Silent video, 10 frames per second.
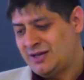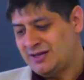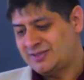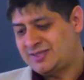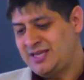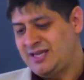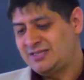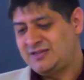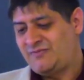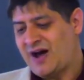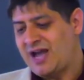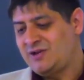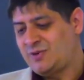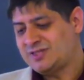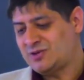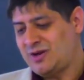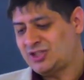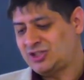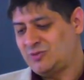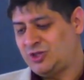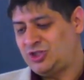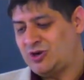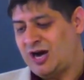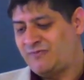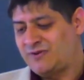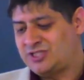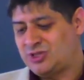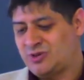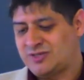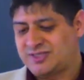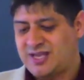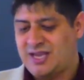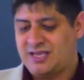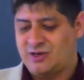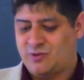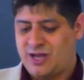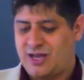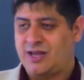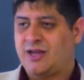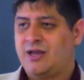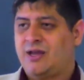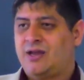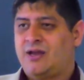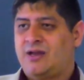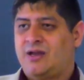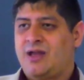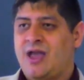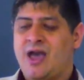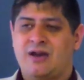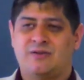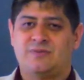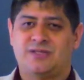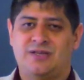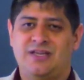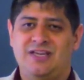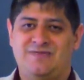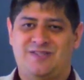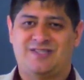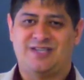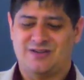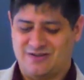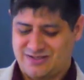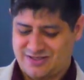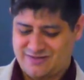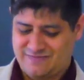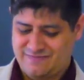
uh, see his divine resurrection, which you offered to us, taking away Adam's and Eve's tears.